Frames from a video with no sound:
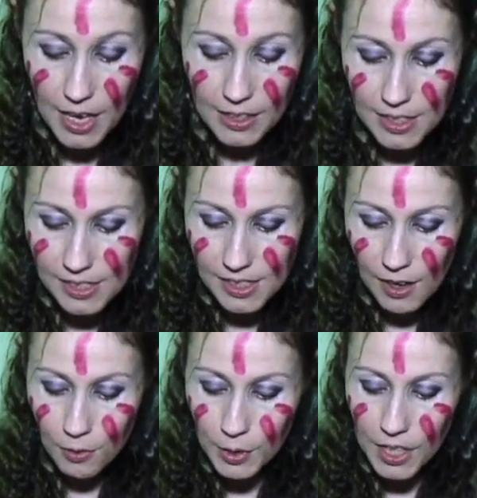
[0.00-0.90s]

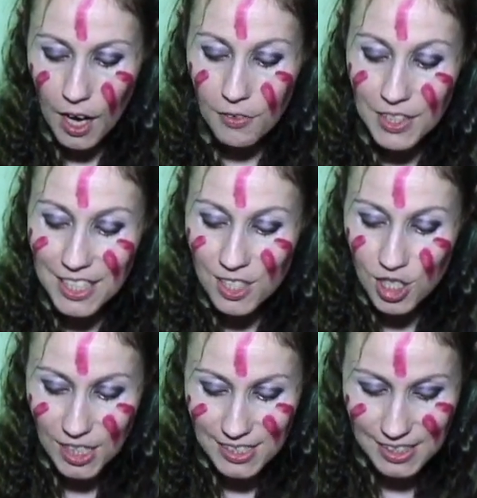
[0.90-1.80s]
discovery of an
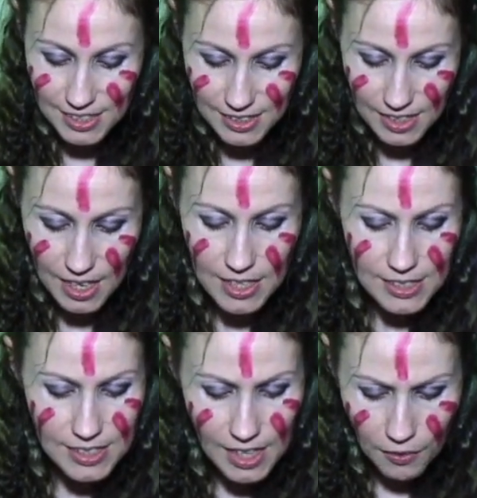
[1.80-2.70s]
injustice,
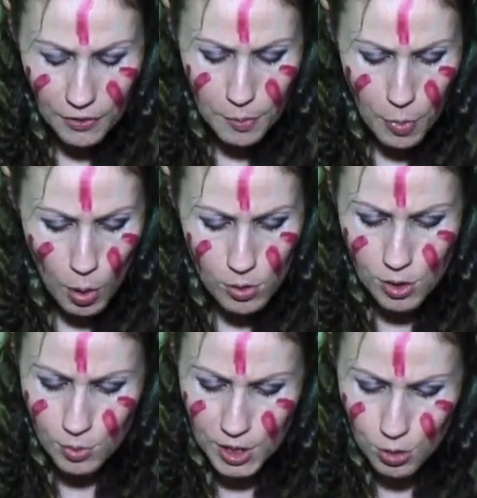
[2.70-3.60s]

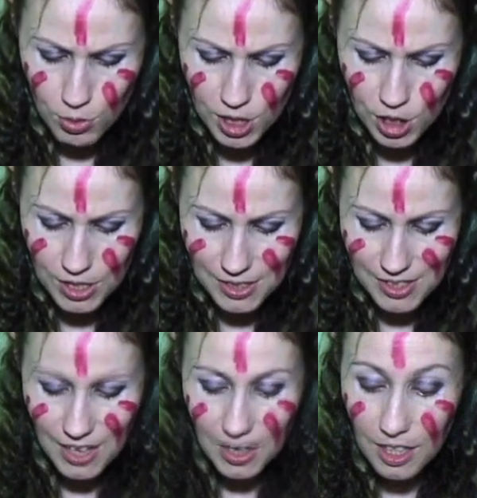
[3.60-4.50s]
self-imposed
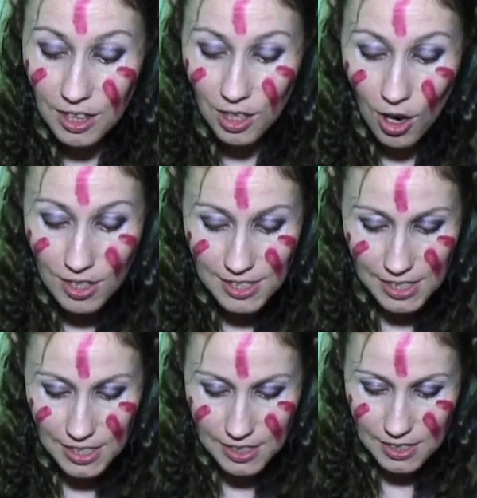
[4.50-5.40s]
restrictions,
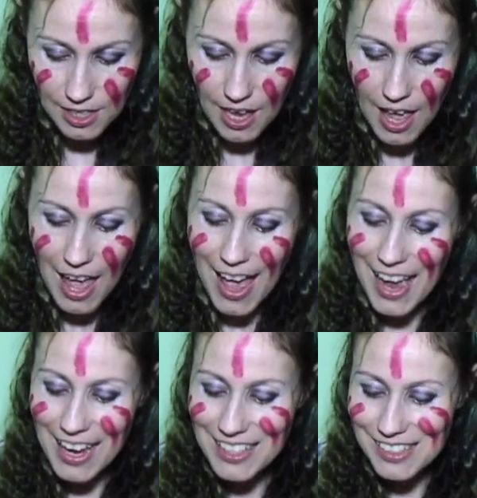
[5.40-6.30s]
catharsis,
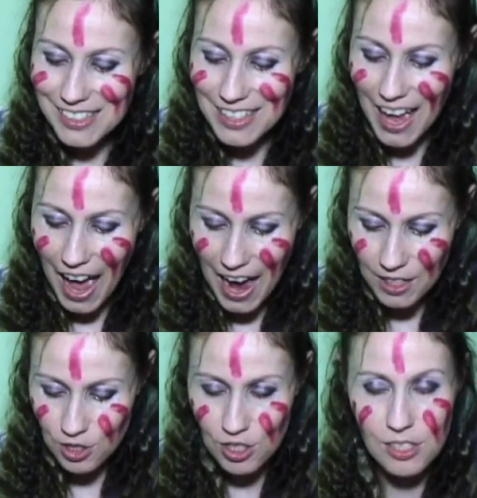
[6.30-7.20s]
hasty
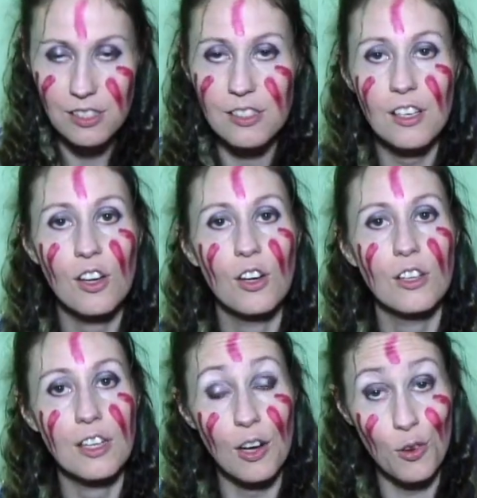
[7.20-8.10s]
actions
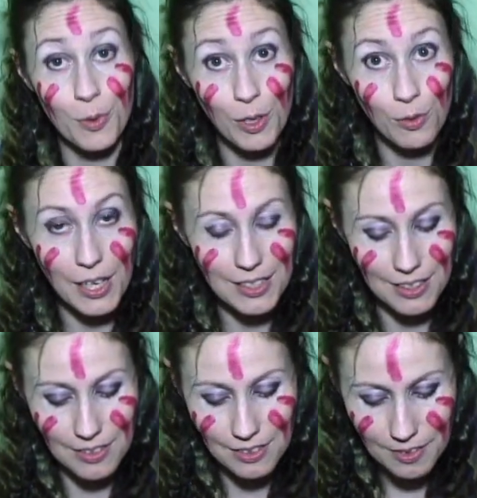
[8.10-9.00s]
that are
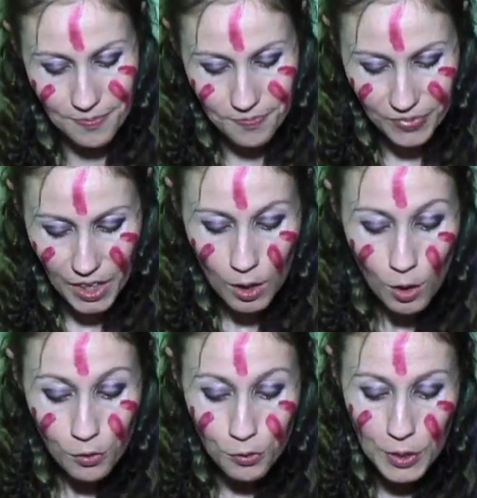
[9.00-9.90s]
regretted,
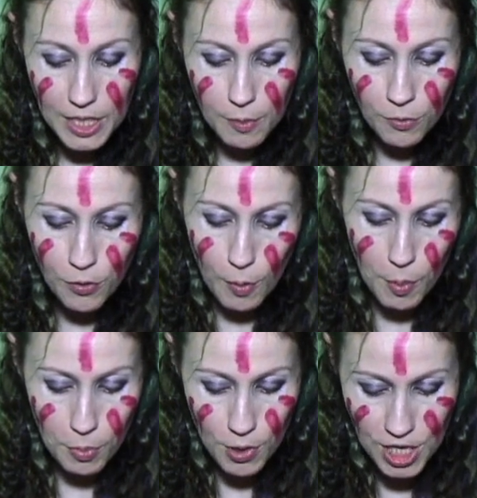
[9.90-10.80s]
freedom from
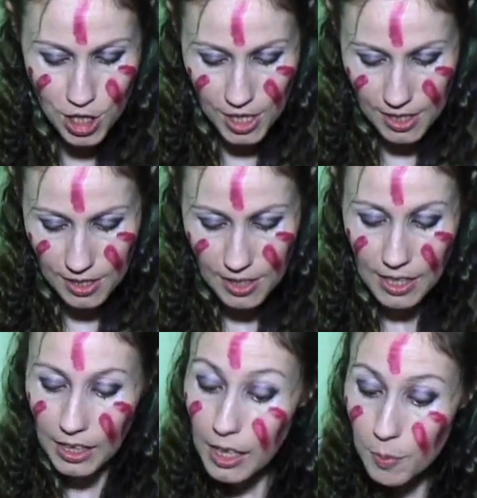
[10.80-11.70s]
oppression,
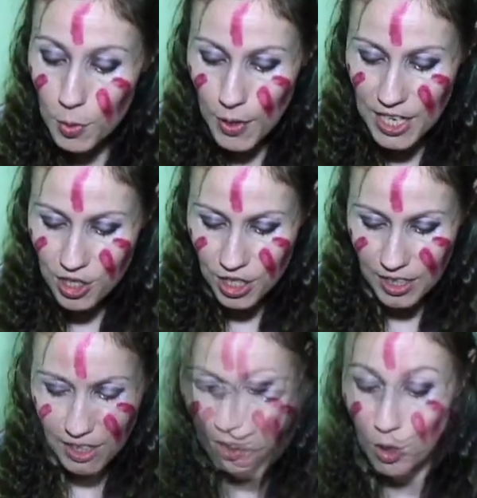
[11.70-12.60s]

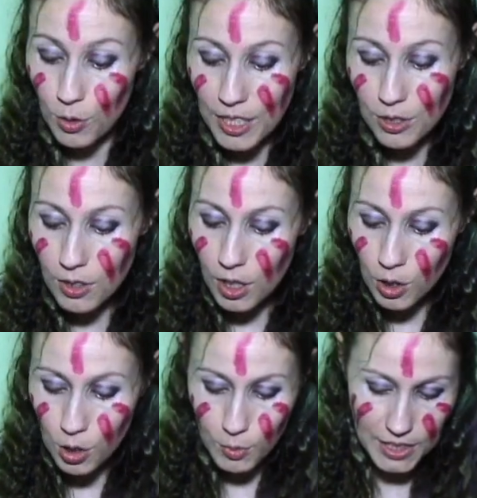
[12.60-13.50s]
liberation, greater
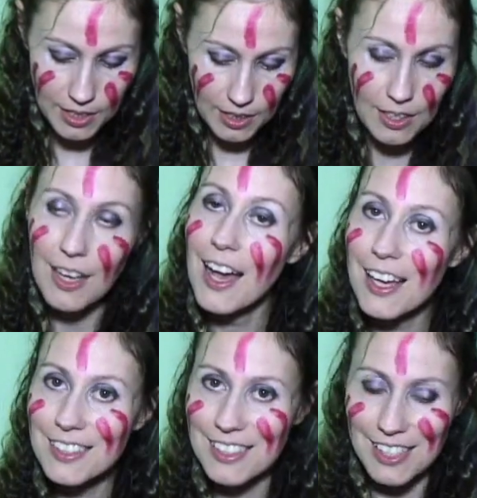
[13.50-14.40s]
acuity,
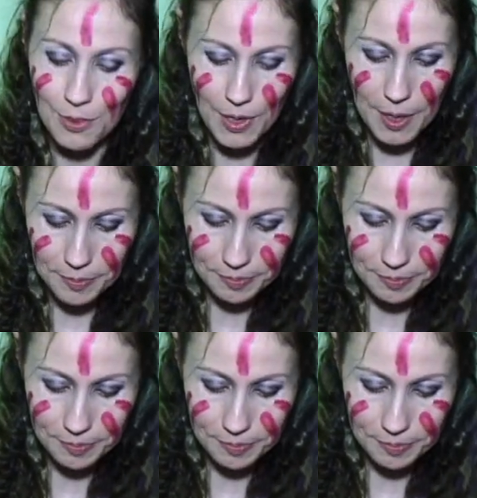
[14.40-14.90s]
etc.